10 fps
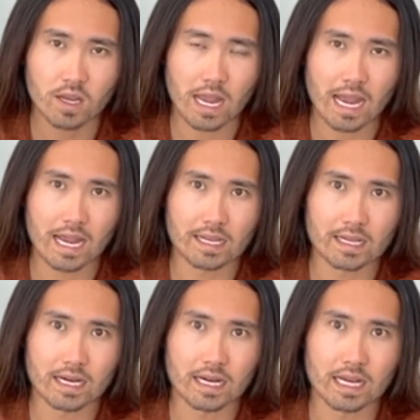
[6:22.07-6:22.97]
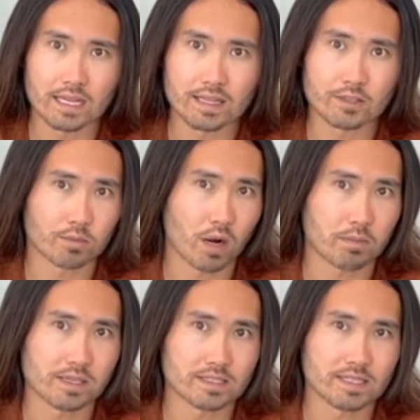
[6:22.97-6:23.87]
and, uh, and your
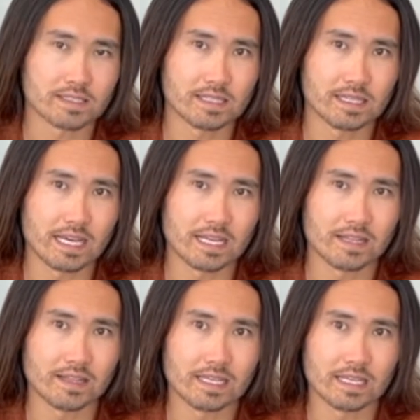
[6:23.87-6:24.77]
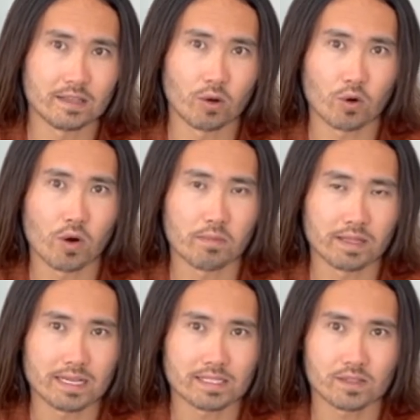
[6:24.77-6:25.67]
property is listed in the local
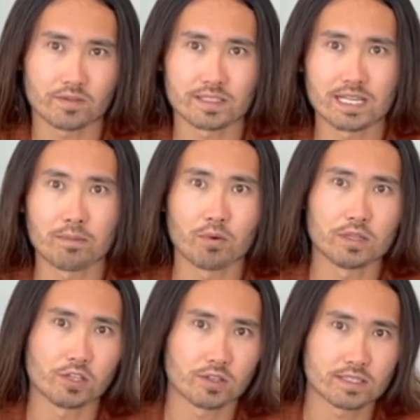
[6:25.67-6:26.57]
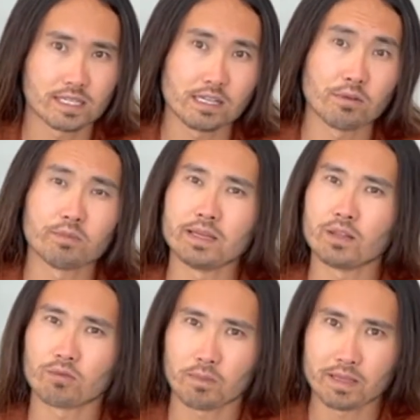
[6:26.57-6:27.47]
MLS. So, for example, in New York City, it would be
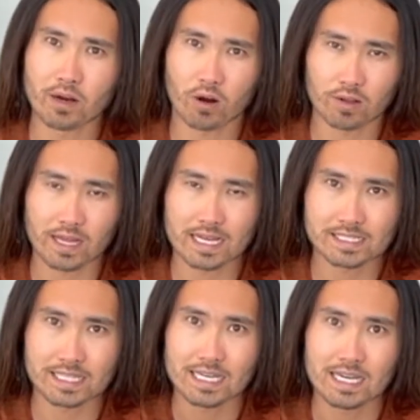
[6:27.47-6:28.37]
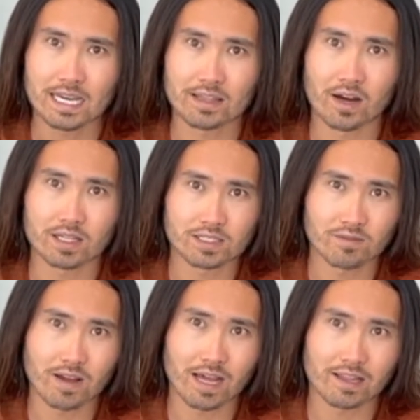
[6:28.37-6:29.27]
the REBNY RLS, in the
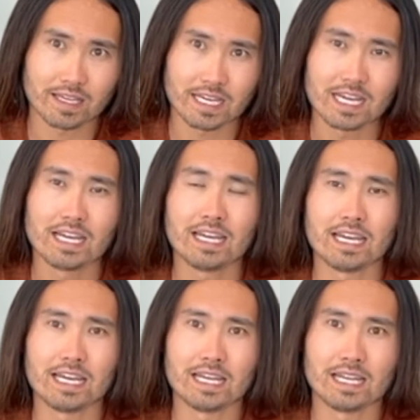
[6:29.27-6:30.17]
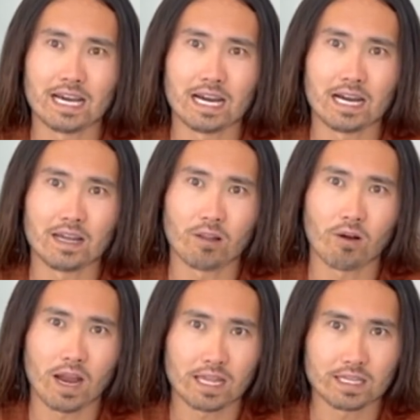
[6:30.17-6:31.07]
Hudson Valley, in uh,
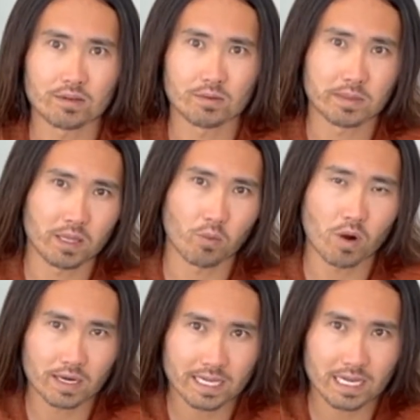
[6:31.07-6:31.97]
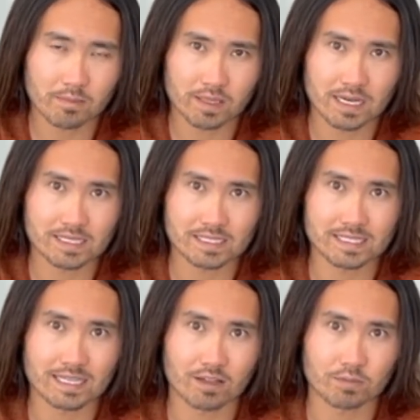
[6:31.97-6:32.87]
Long Island, it would be the Key MLS. In
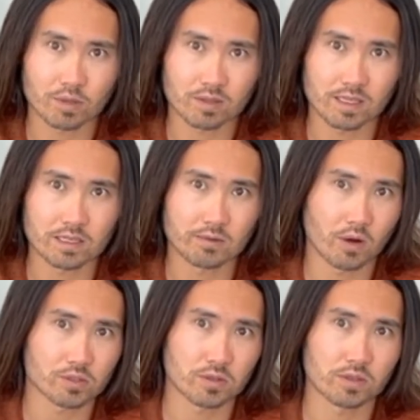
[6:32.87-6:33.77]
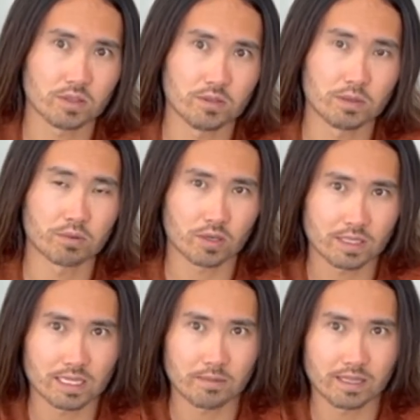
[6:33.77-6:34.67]
South Brooklyn, it would also include the
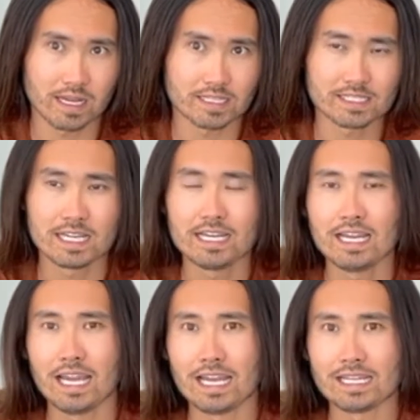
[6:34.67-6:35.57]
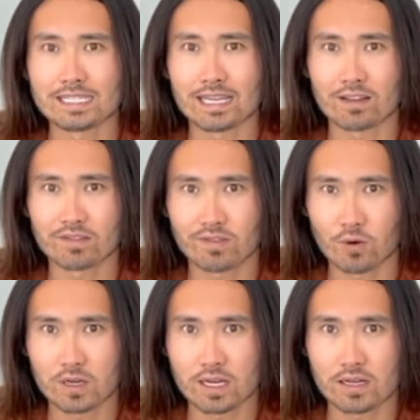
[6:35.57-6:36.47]
Brooklyn MLS. In South
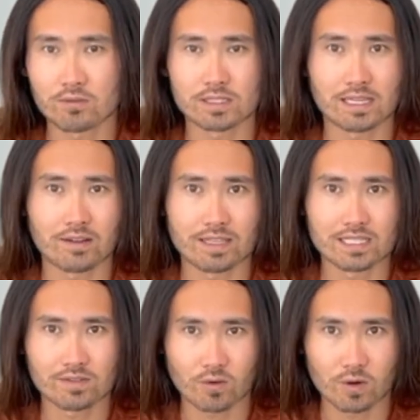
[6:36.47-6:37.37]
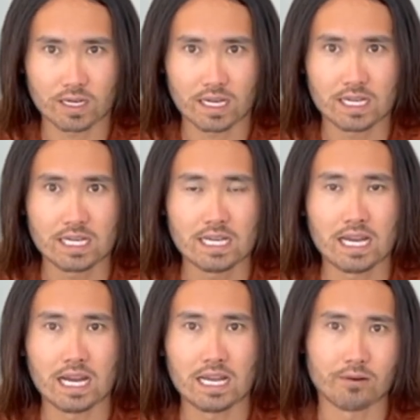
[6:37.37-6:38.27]
Florida or Southeast Florida,
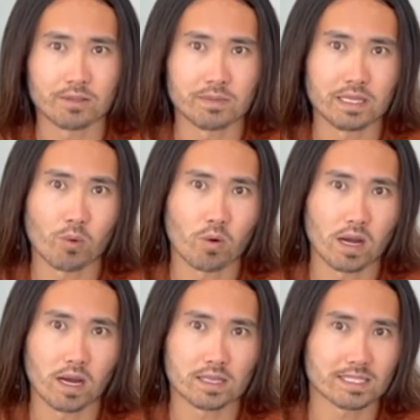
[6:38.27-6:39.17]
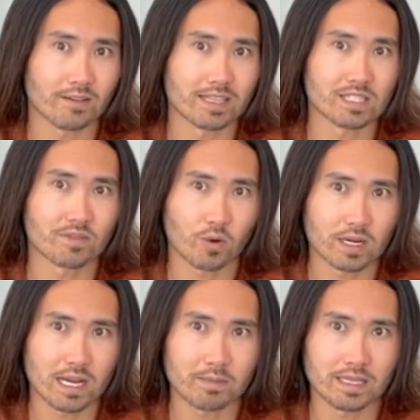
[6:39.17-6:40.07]
uh, it would be the uh, Southeast
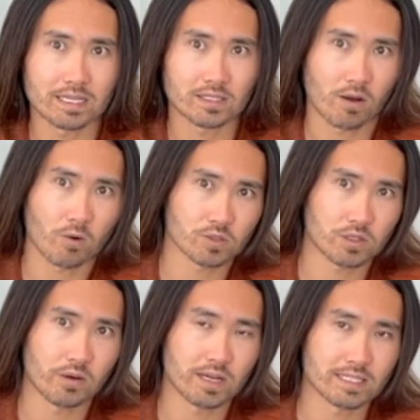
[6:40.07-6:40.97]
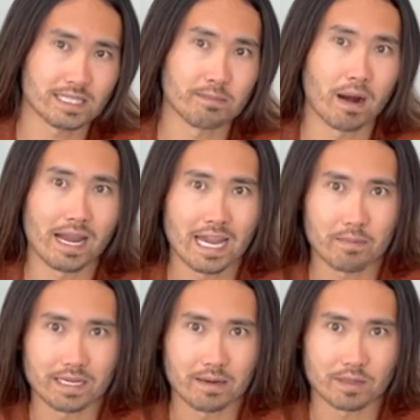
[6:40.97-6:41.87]
Florida MLS, also known as the
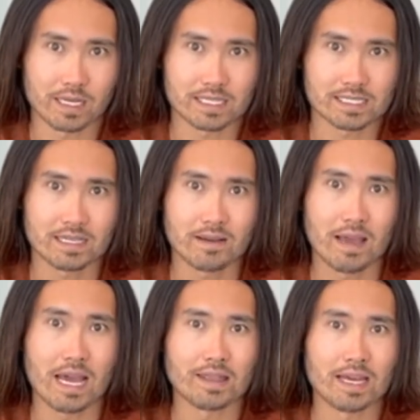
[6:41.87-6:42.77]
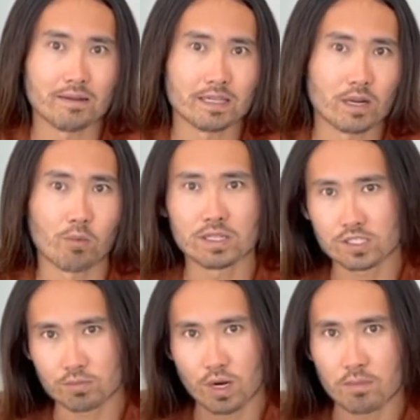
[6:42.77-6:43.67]
Miami MLS. And then, you know, once
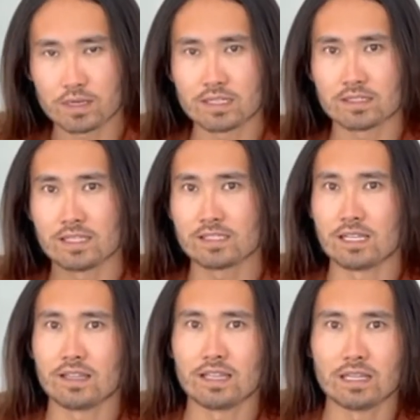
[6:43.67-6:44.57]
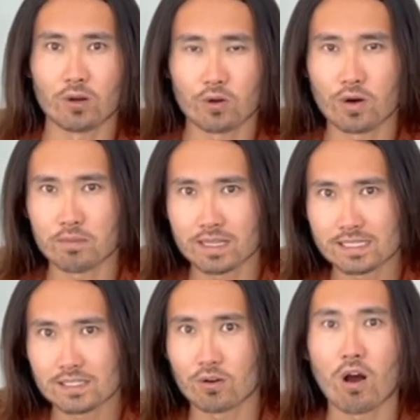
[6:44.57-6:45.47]
your property is listed in the local
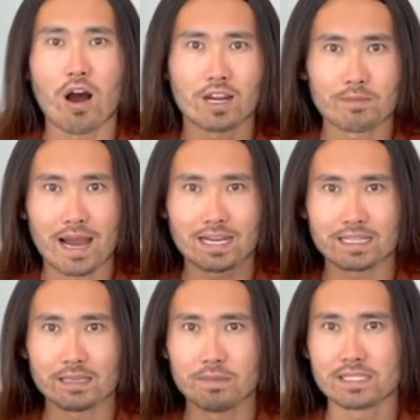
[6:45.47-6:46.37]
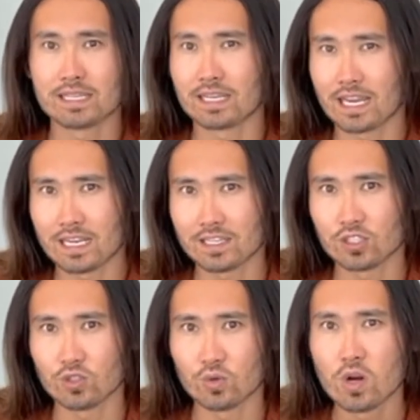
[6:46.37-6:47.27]
MLS, it'll automatically be syndicated
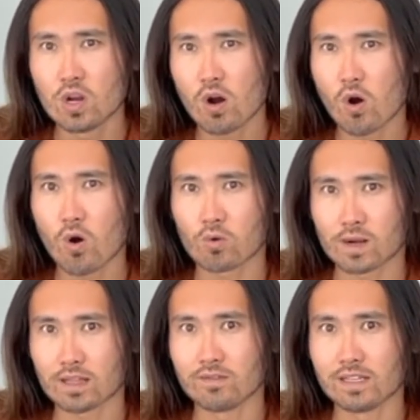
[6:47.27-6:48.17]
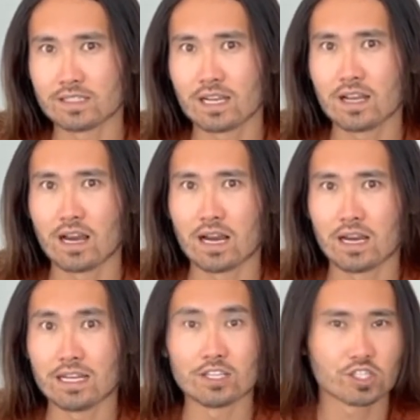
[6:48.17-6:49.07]
to all relevant uh,
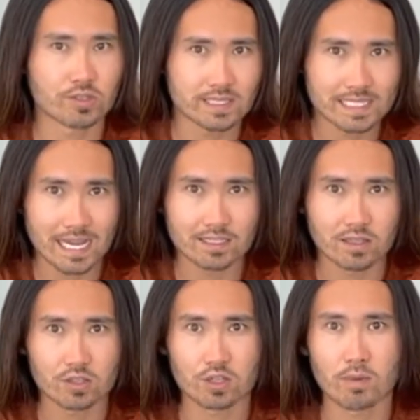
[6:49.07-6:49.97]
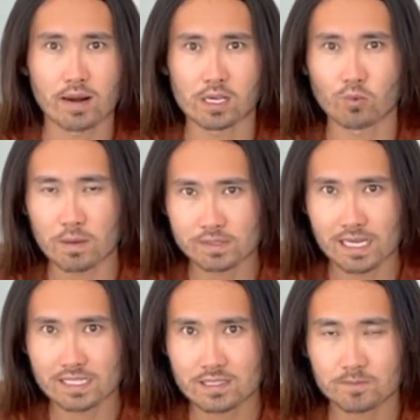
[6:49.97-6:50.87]
industry standard third-party
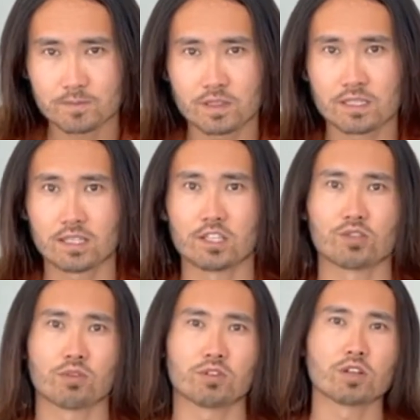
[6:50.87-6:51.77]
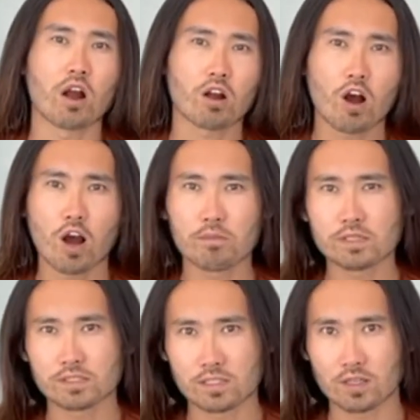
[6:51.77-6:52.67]
websites such as Realtor.com,
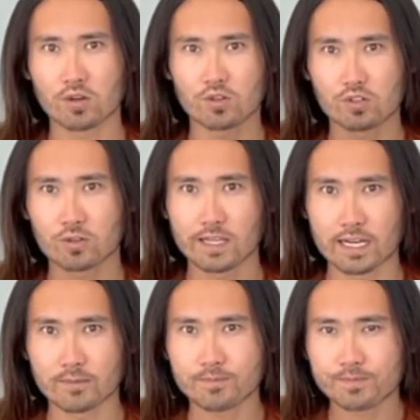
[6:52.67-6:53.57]
Zillow, Trulia,